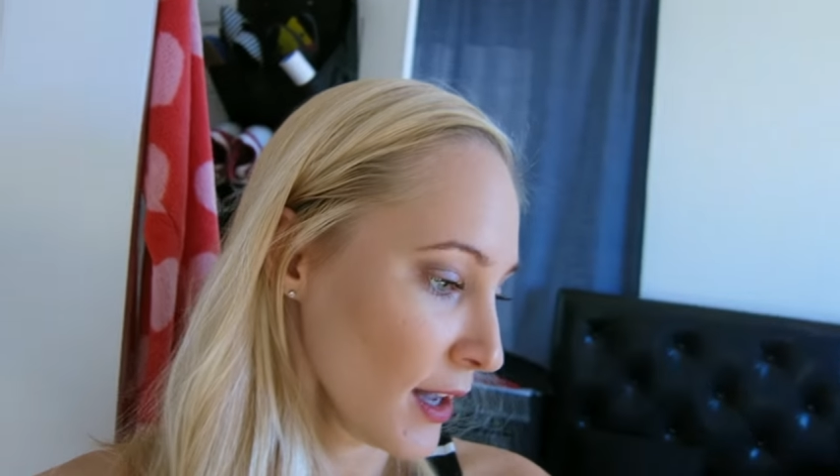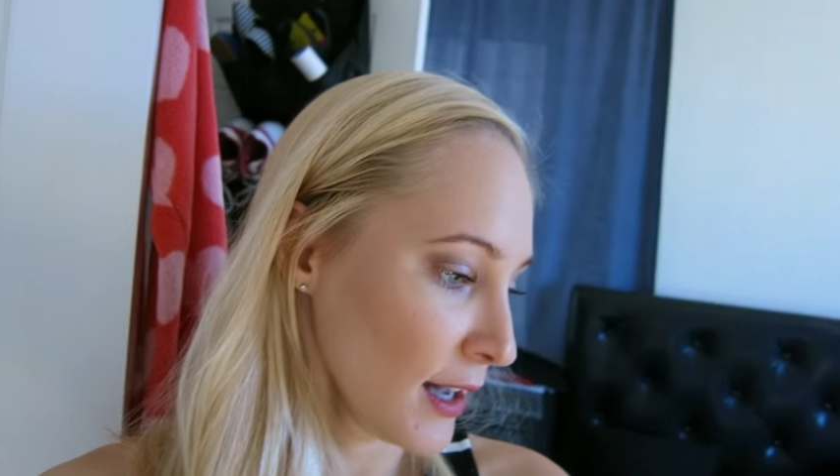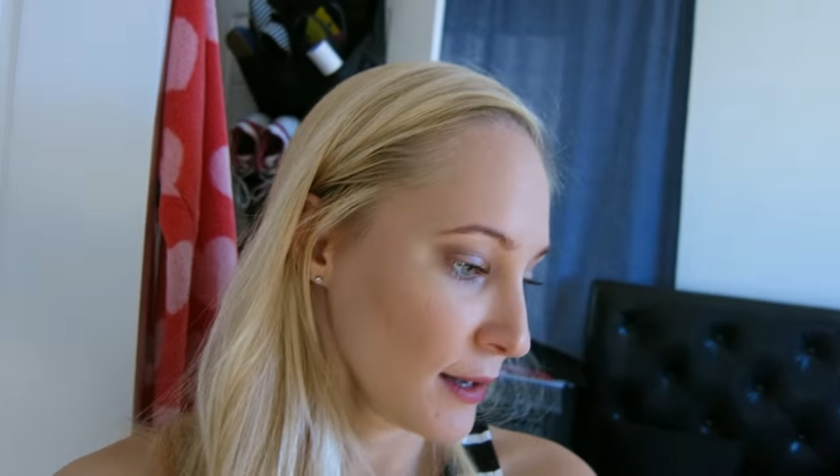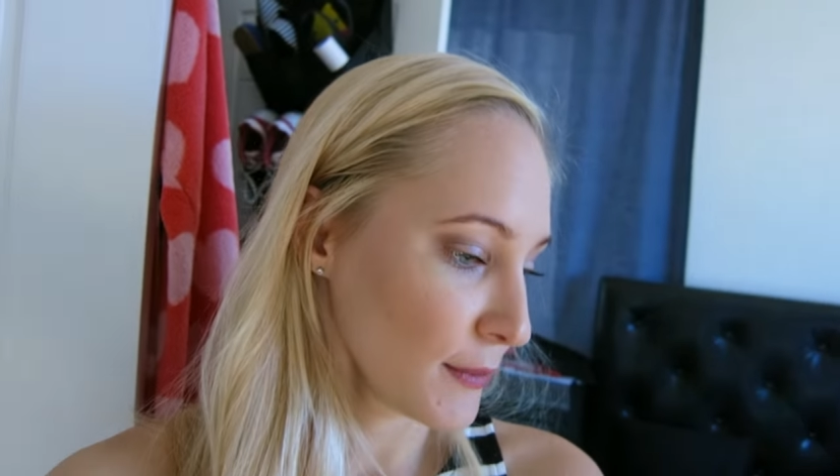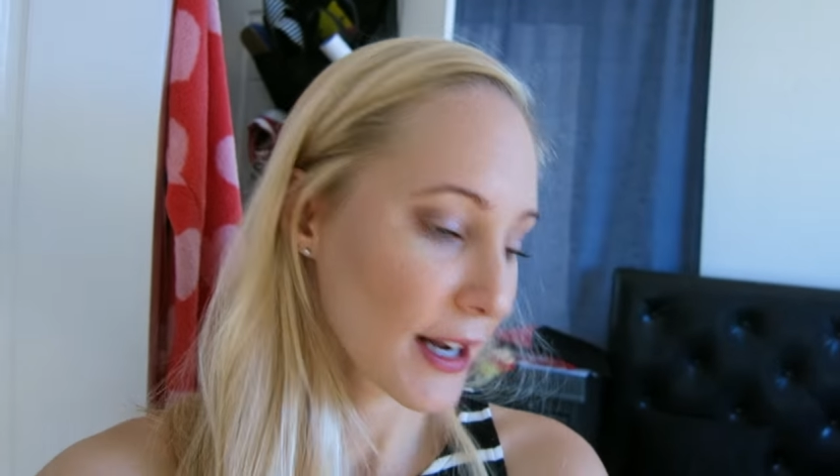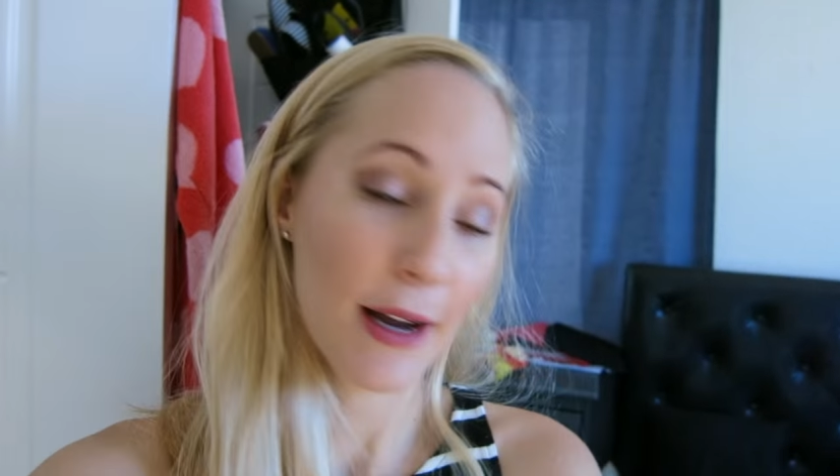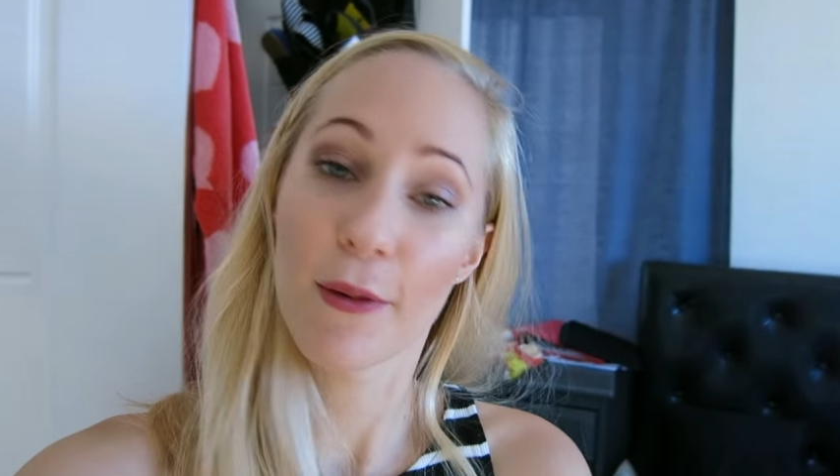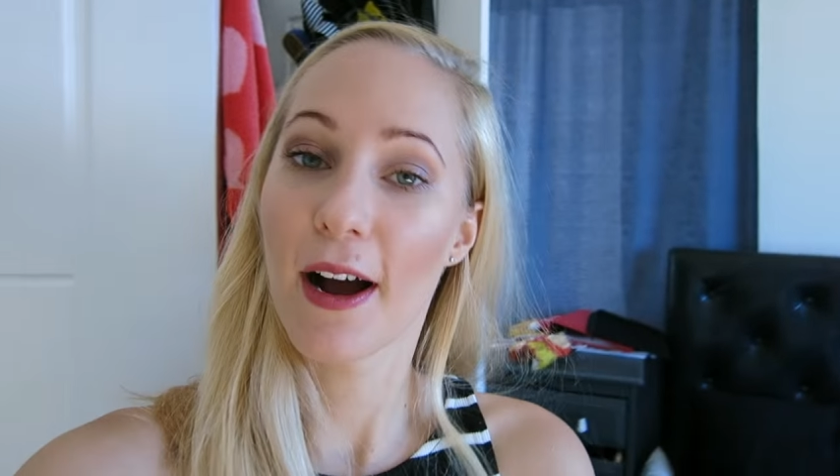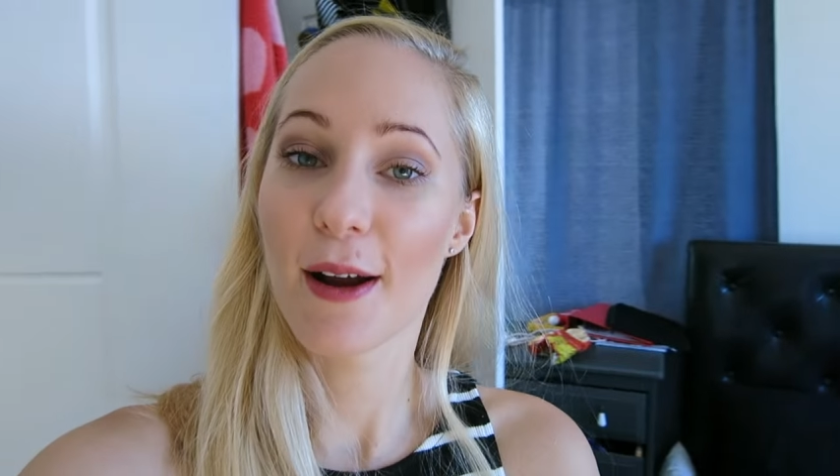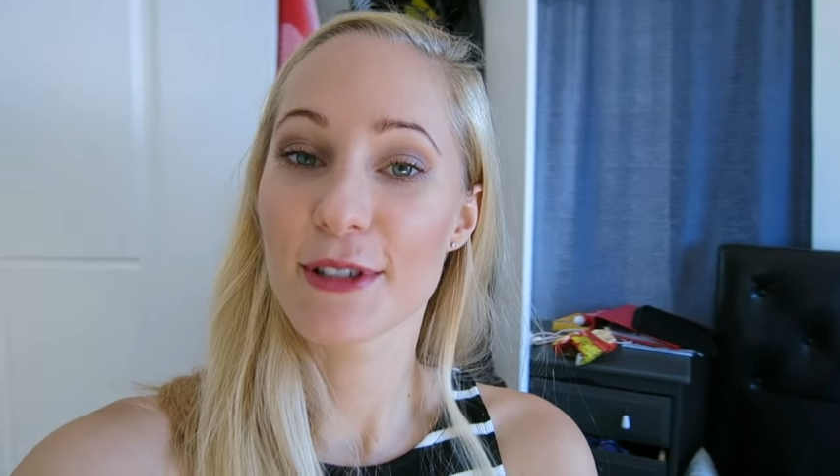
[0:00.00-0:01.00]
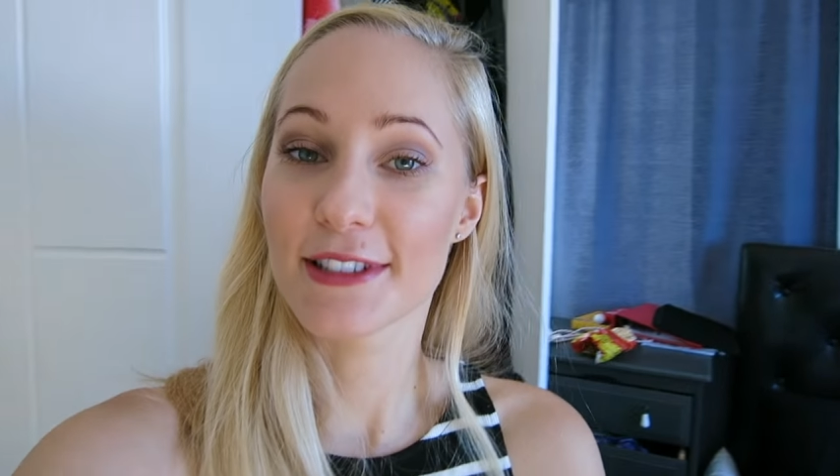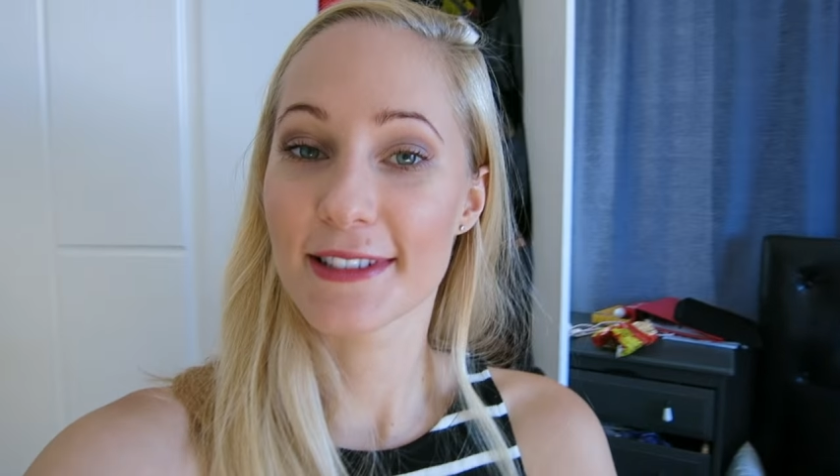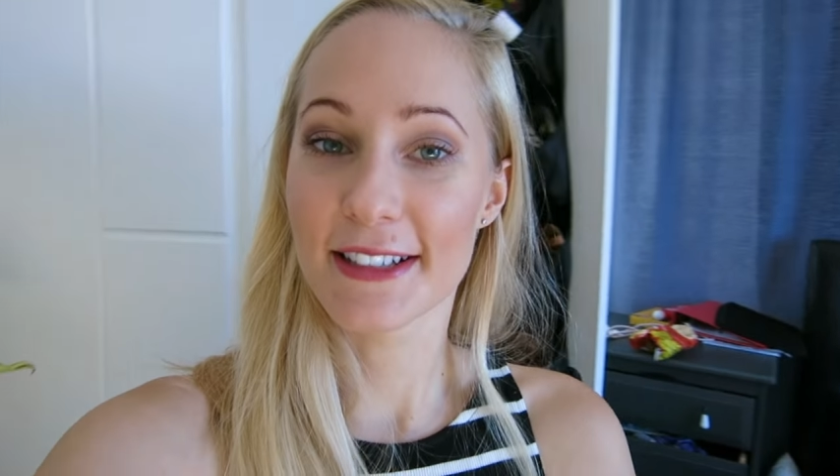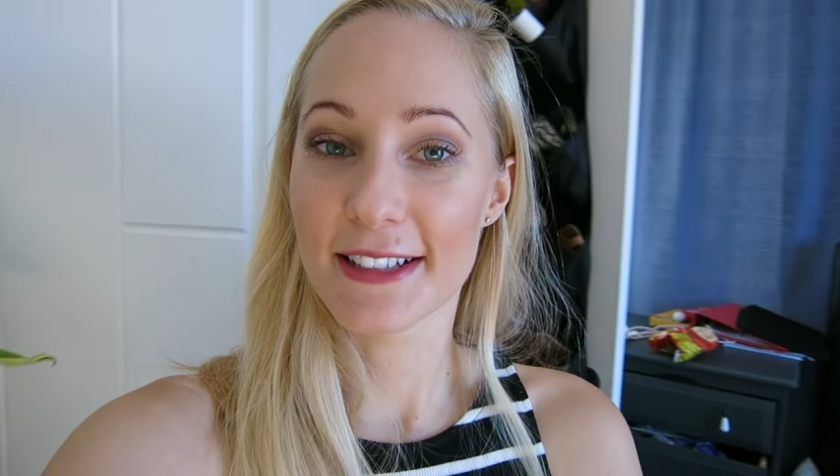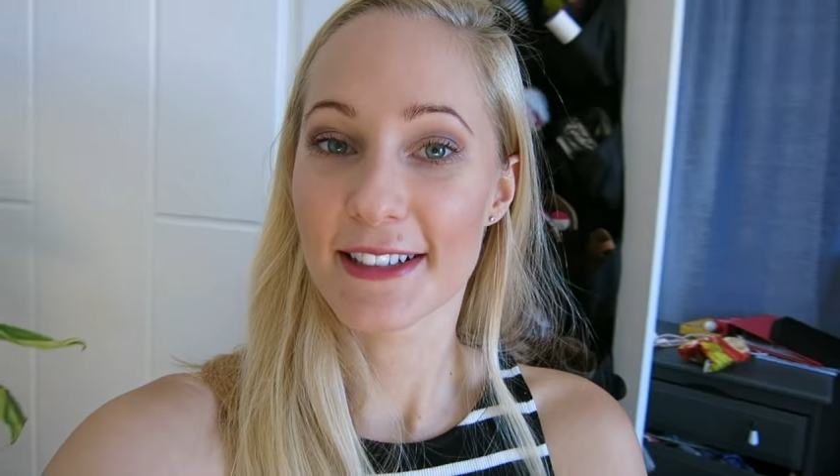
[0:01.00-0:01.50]
Um, okay, well I'm just
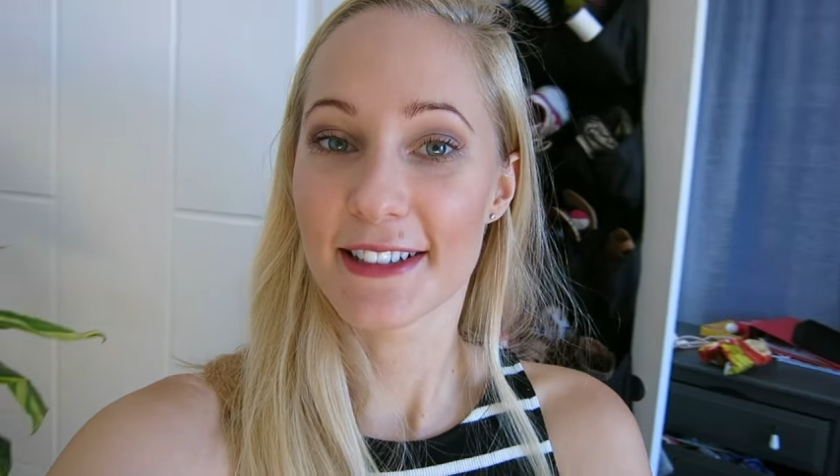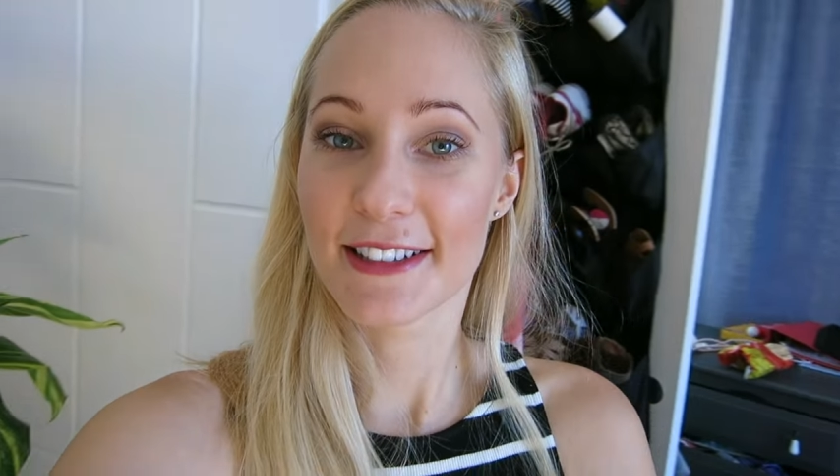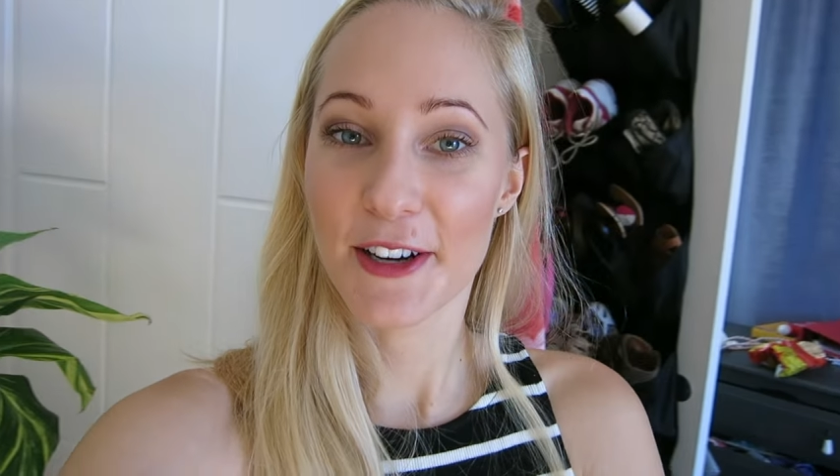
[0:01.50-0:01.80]
gonna